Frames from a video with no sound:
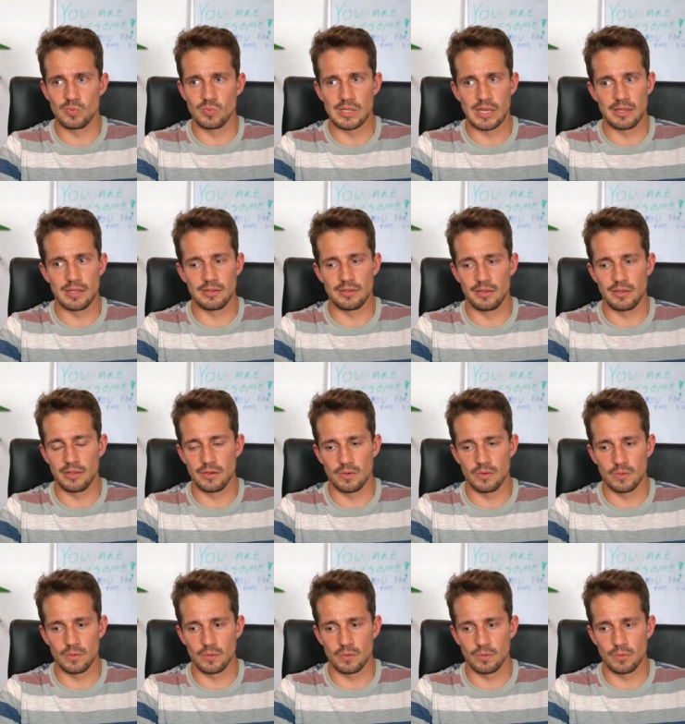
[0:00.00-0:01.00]
Then, you
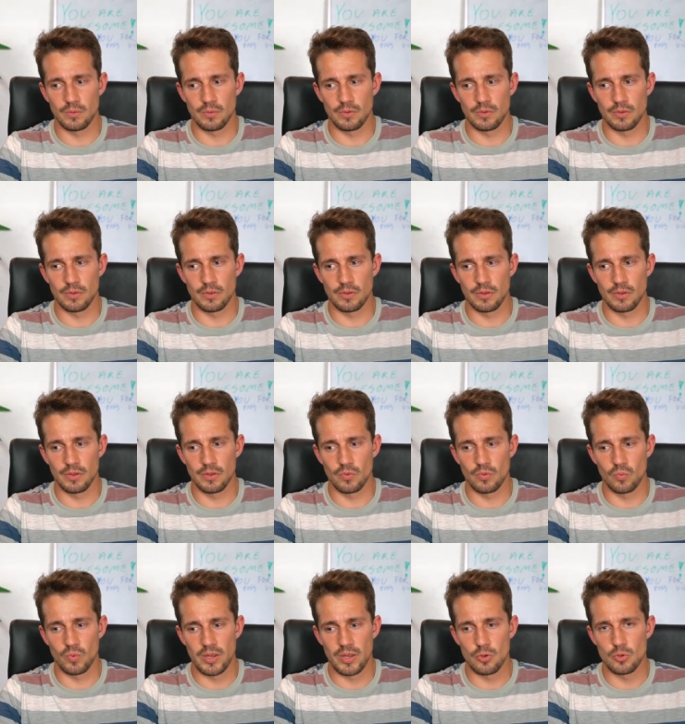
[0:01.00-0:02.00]
know,
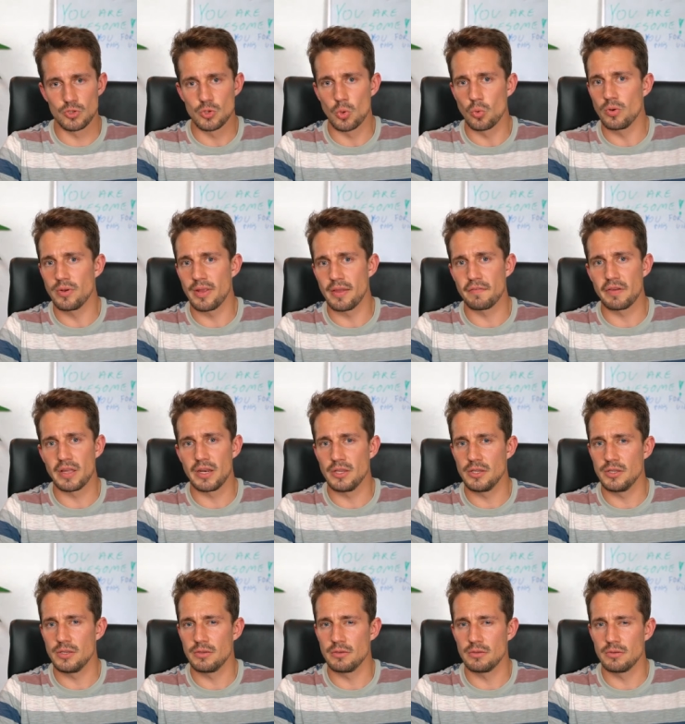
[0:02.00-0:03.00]
when you don't have
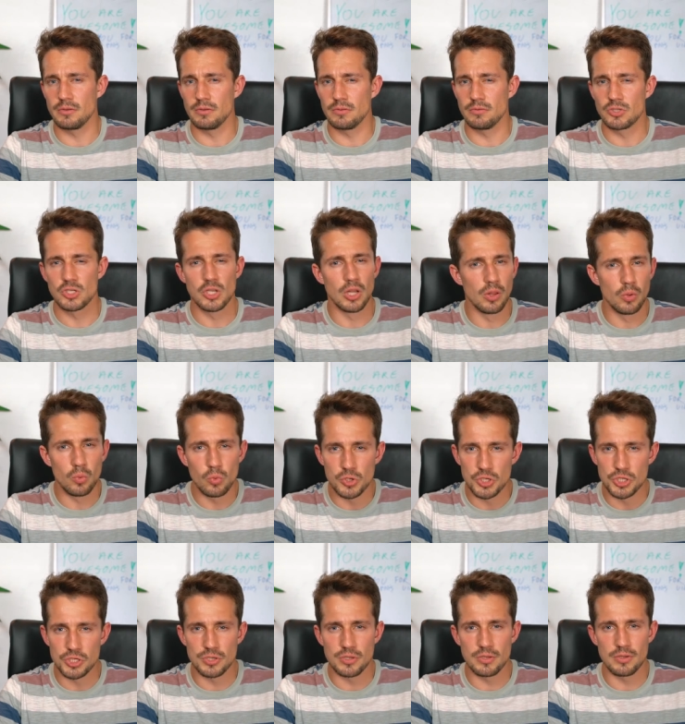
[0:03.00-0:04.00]
any
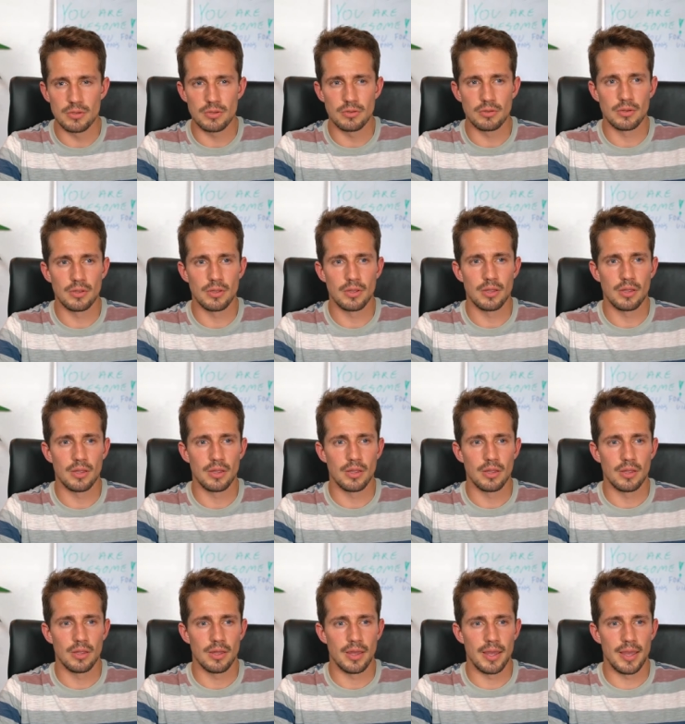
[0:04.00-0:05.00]
solution,
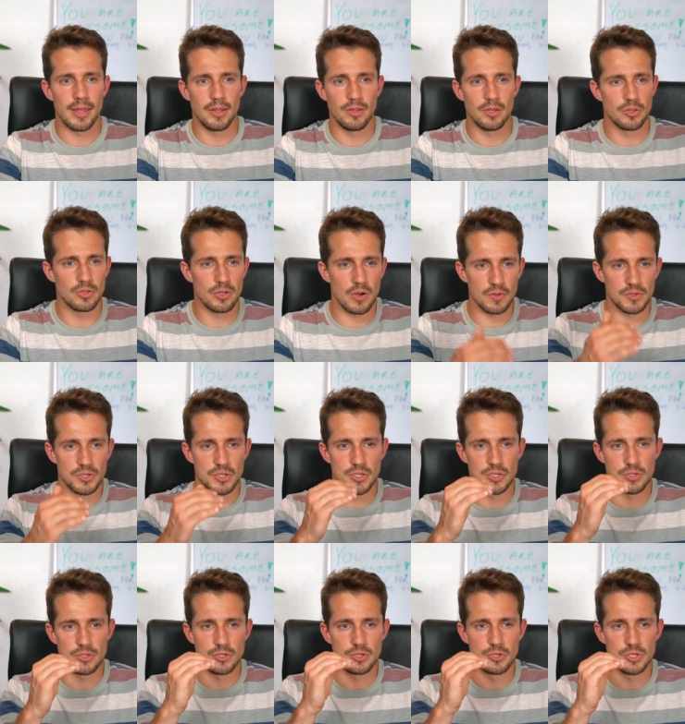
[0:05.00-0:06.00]
and the
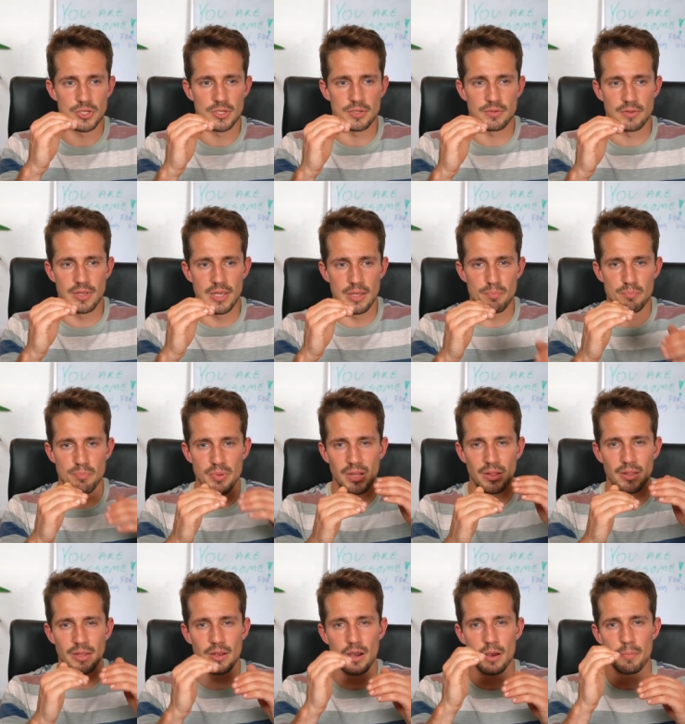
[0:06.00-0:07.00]
thoughts just keep
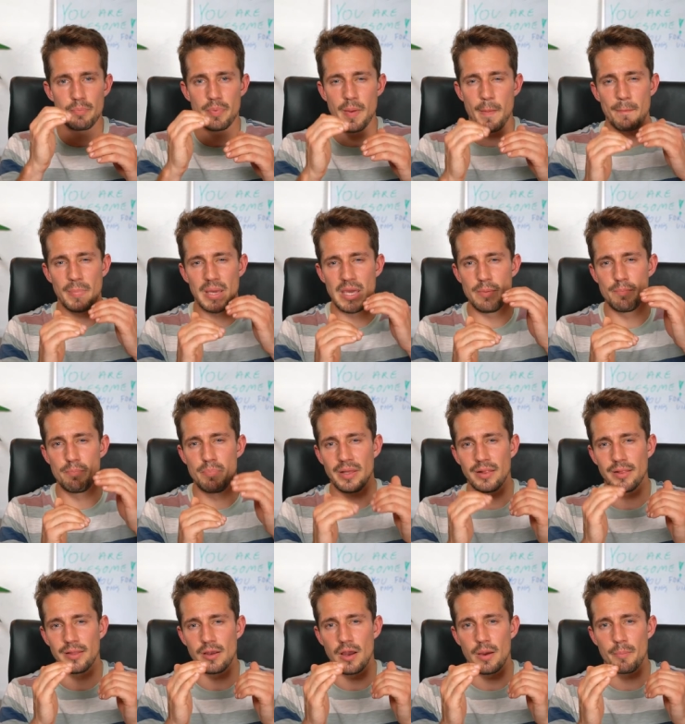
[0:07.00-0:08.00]
building up and keep
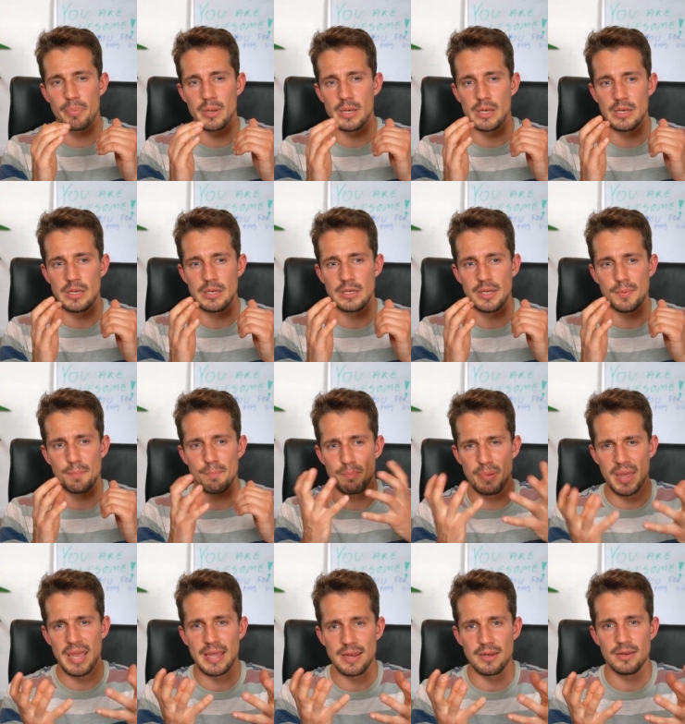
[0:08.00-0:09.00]
building up, and the
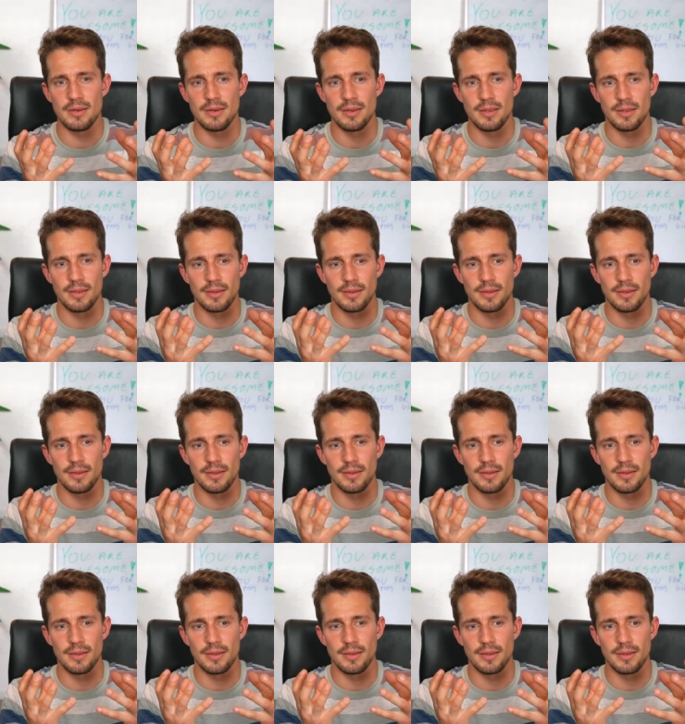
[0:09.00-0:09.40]
pain,